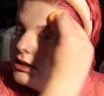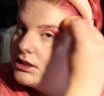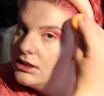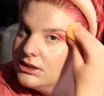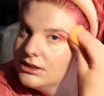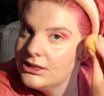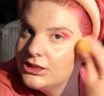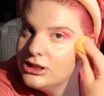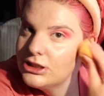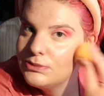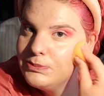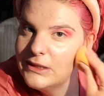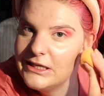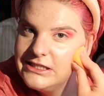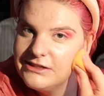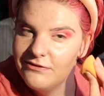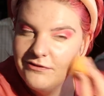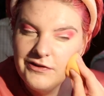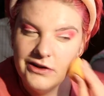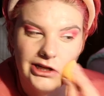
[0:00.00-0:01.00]
Cause it just
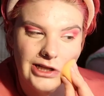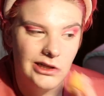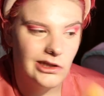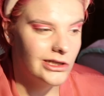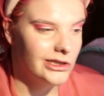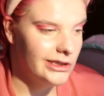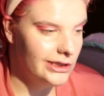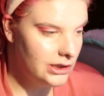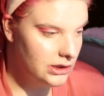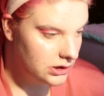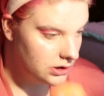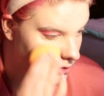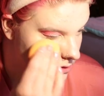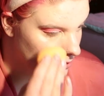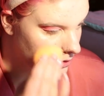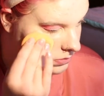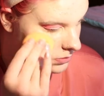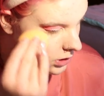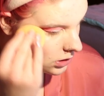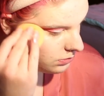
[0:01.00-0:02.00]
makes it feel a little easier
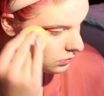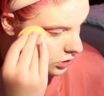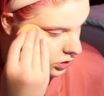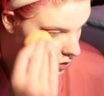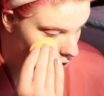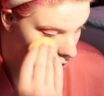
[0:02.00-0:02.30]
sometimes